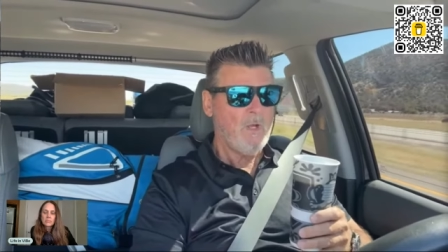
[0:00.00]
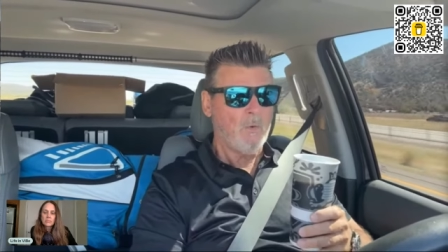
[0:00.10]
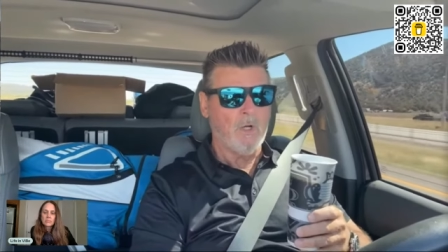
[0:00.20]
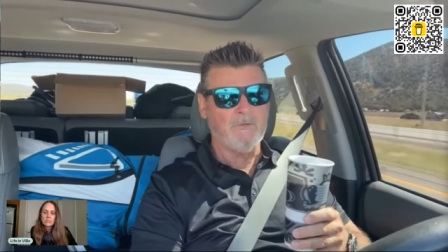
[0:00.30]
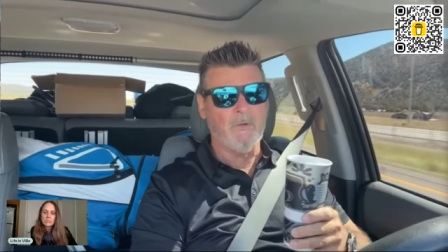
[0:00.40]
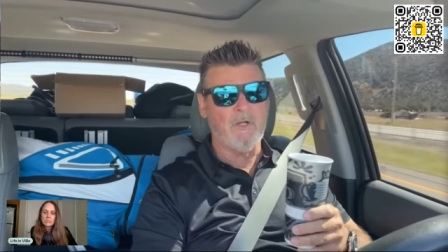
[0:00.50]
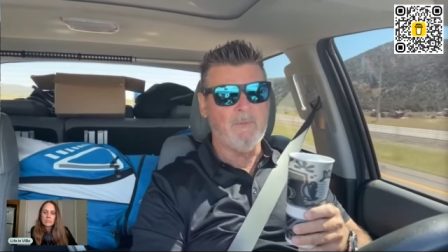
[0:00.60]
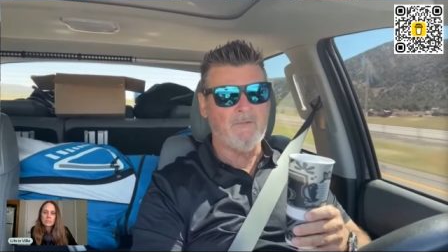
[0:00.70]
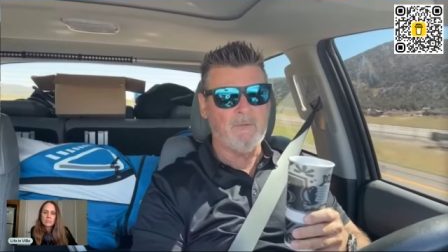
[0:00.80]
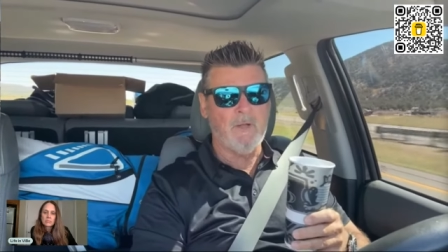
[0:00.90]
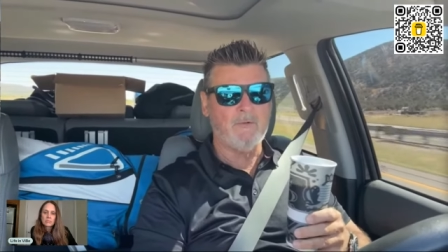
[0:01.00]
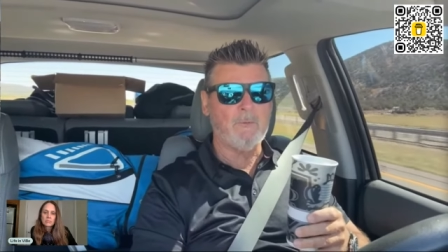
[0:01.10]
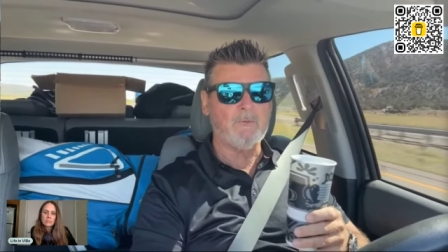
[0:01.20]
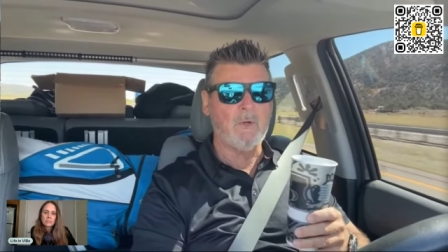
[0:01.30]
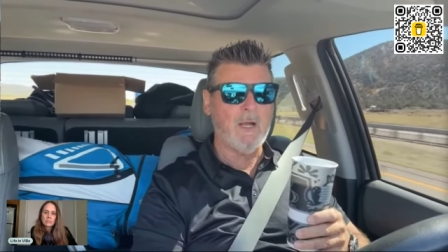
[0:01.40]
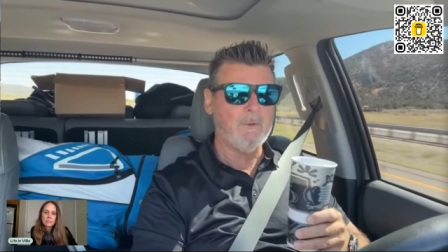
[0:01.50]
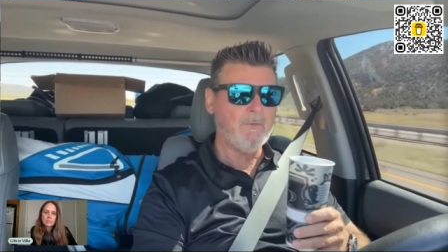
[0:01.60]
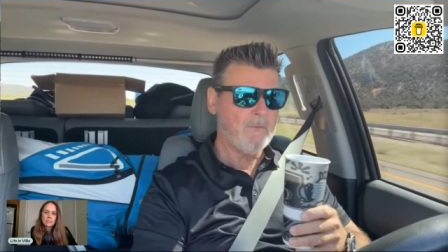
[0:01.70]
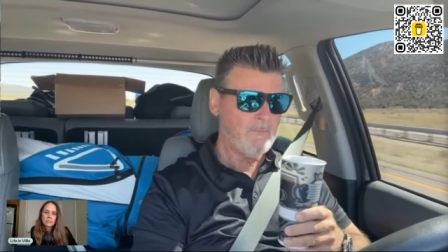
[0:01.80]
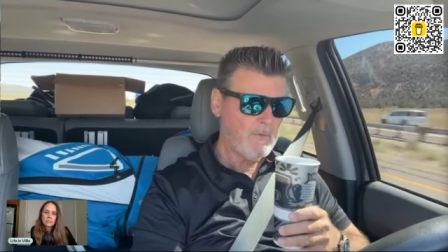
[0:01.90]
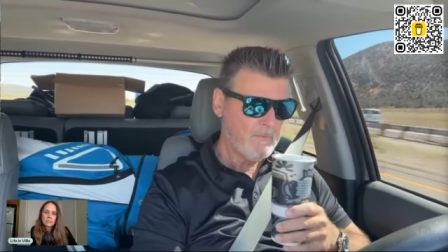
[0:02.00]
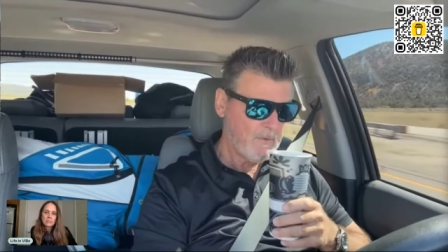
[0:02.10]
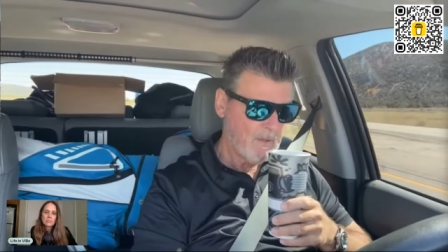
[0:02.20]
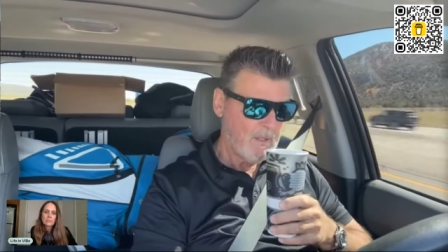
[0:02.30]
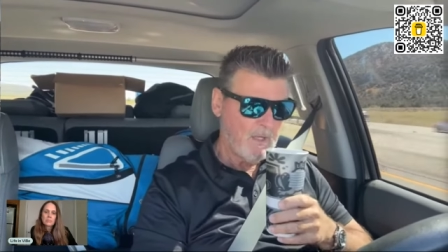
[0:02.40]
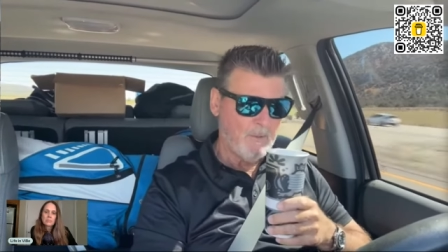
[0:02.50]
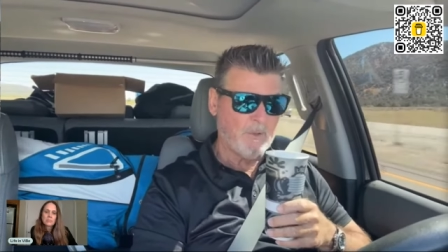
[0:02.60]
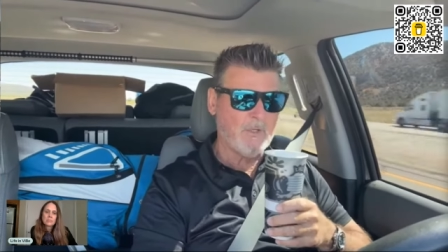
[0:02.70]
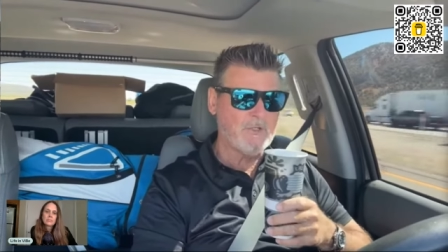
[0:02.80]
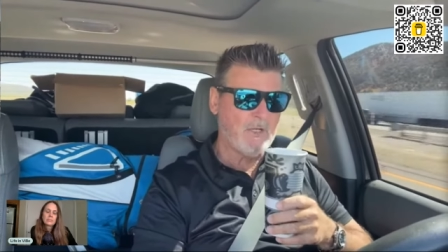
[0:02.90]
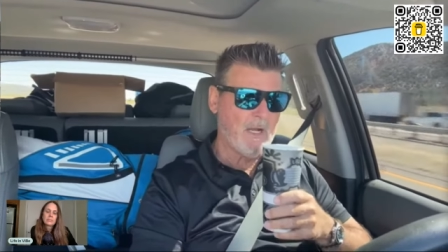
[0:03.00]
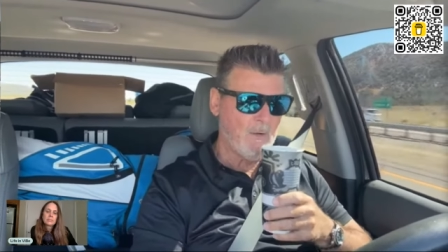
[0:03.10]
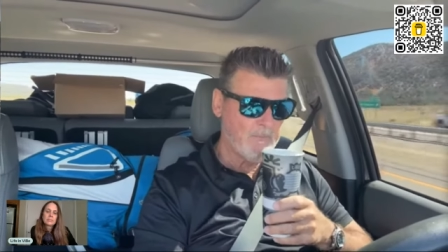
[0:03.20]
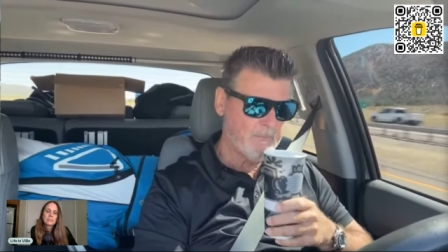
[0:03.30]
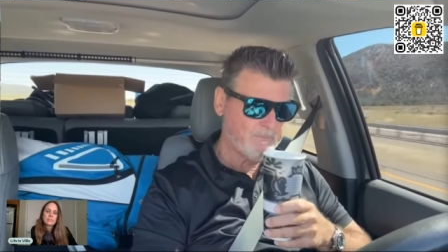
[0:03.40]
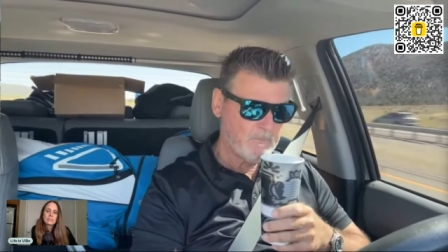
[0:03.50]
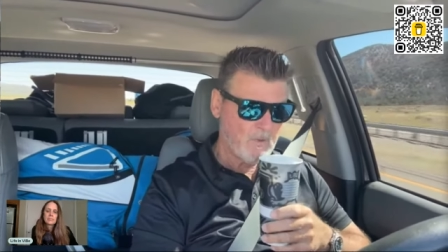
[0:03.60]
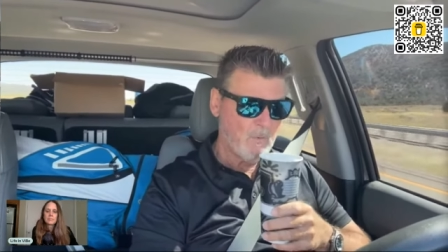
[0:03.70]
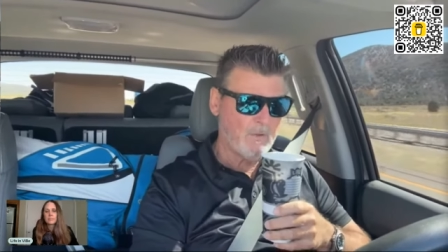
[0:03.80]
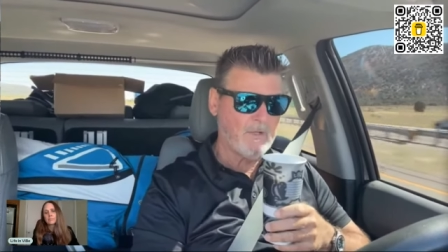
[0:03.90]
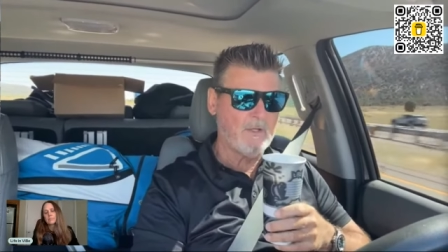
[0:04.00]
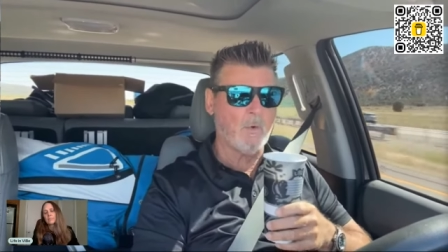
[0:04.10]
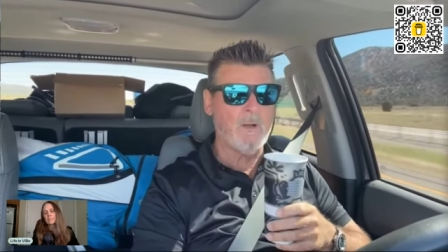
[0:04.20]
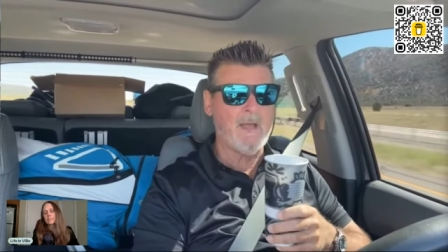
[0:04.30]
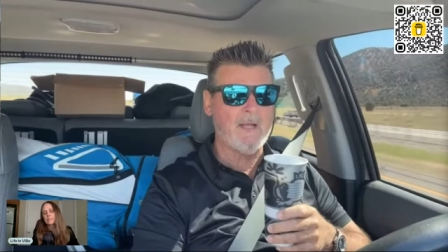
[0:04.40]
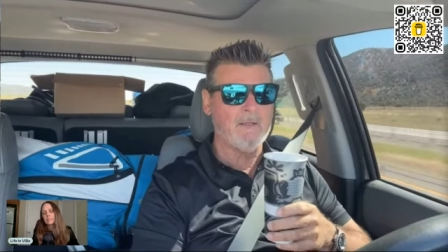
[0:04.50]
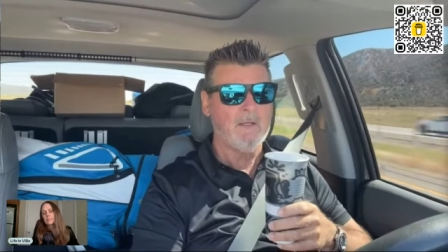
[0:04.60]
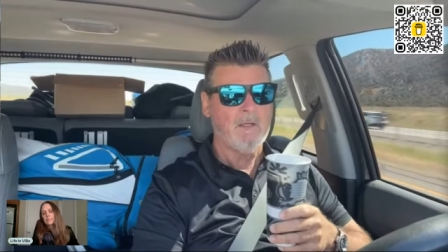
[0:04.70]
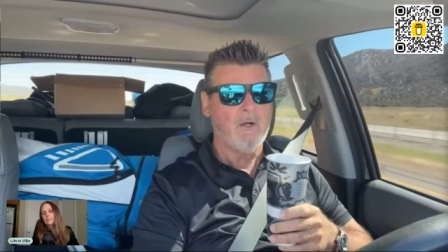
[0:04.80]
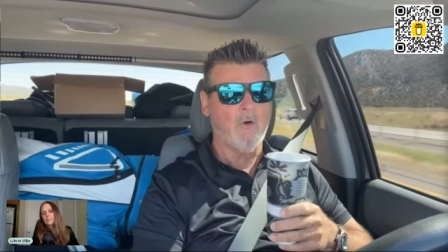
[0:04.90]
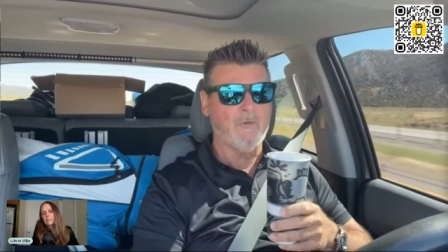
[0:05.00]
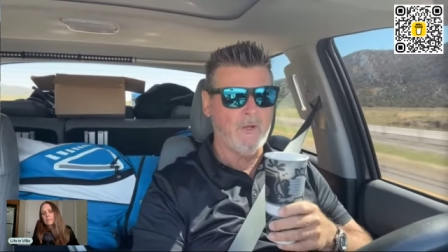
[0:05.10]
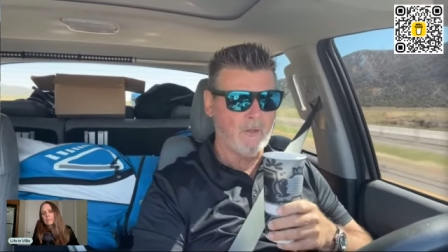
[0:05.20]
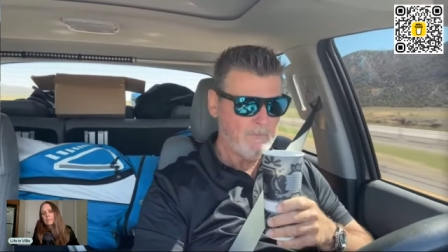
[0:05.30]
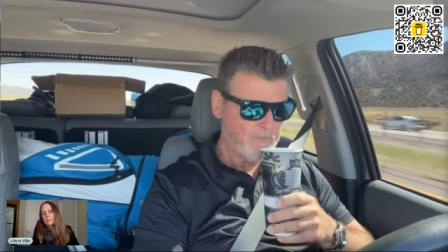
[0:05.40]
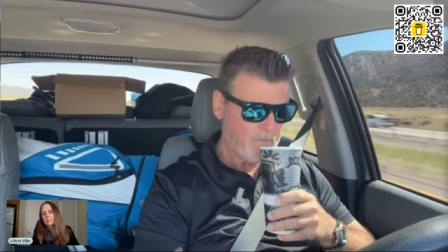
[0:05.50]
we're also going to meet some other subscribers. I'll be reaching out once I know where I'm at over there.